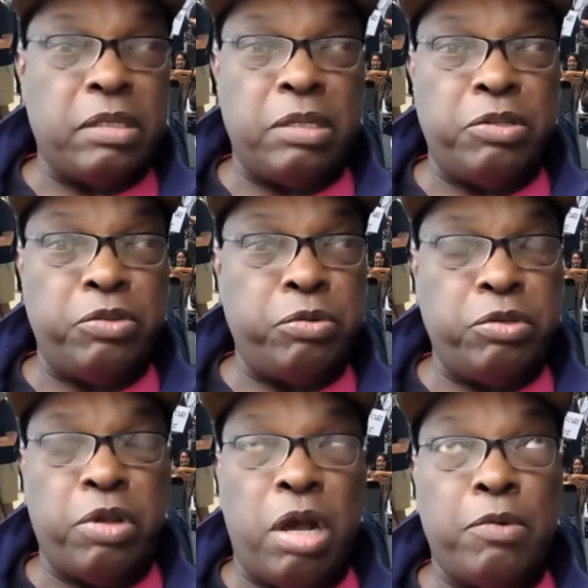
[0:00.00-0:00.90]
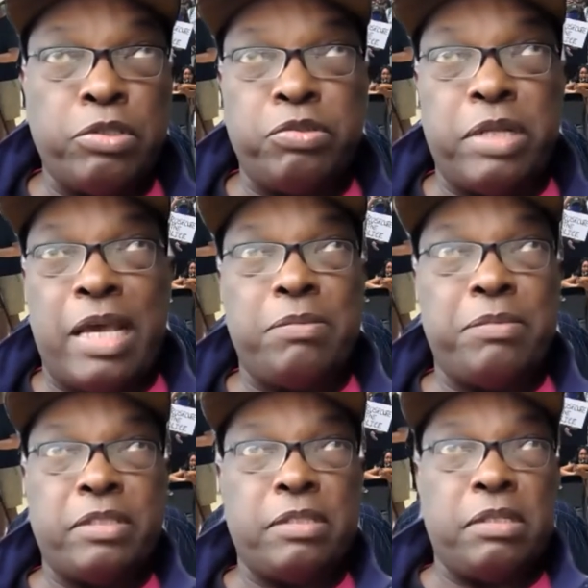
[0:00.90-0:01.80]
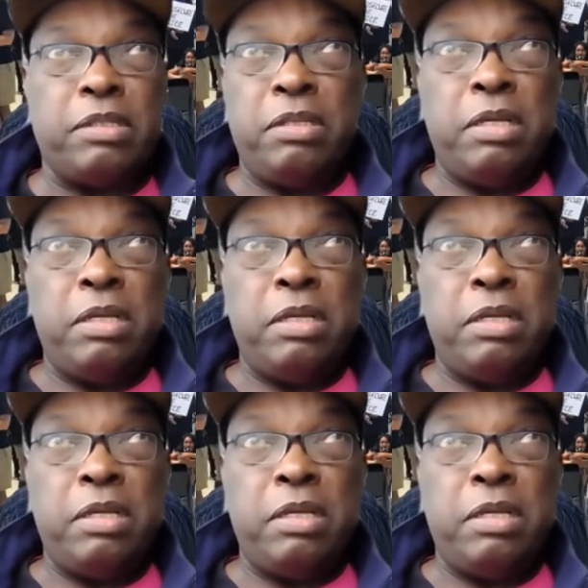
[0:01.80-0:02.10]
You almost unanimously,